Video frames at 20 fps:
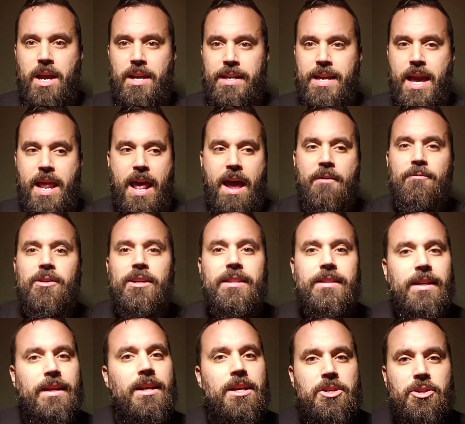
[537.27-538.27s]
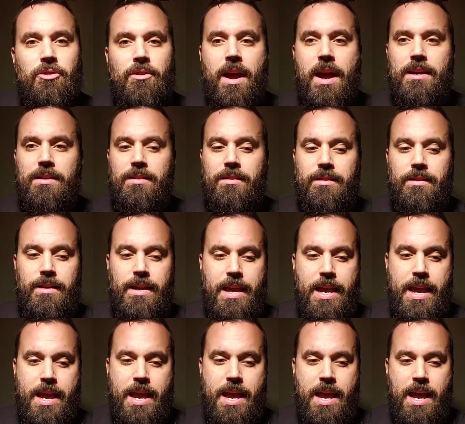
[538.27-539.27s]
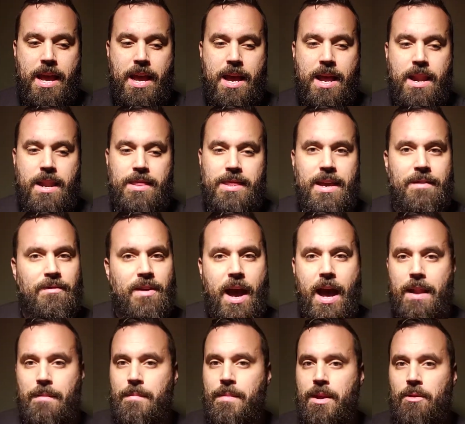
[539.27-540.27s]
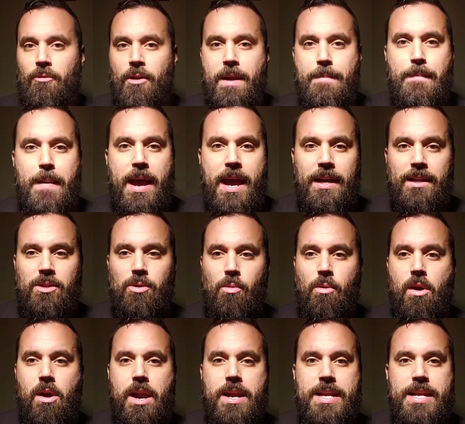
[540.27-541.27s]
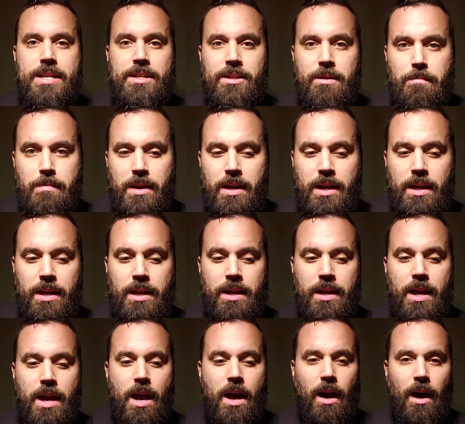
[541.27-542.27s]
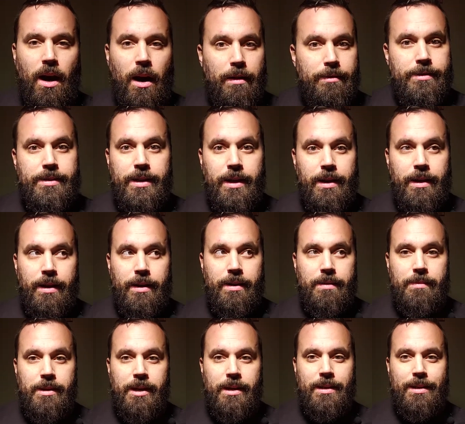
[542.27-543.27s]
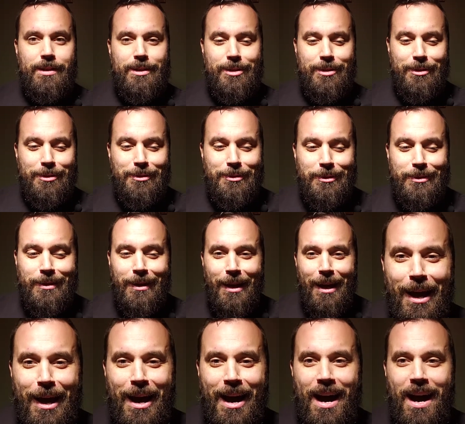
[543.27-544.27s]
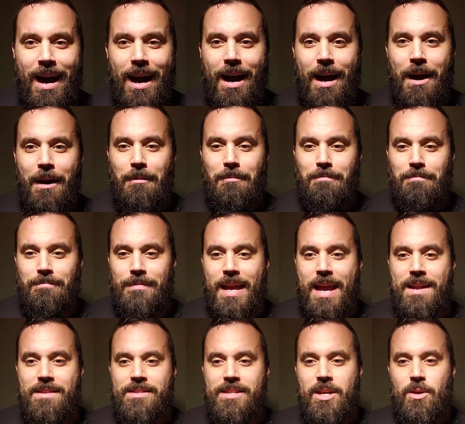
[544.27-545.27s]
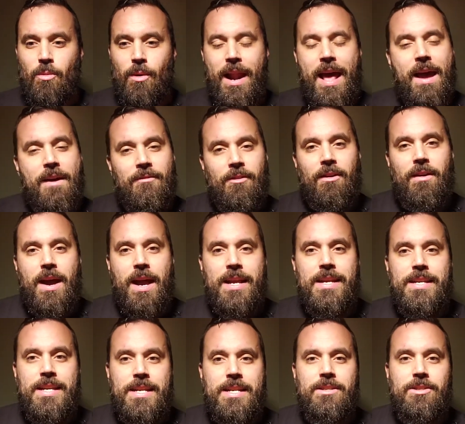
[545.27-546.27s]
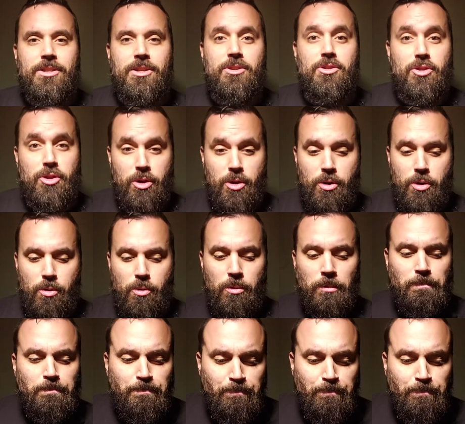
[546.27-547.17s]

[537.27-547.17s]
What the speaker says: get everything addressed, and they've gotten me right back to where I needed to be, undid any of my issues, and did whatever I needed to do.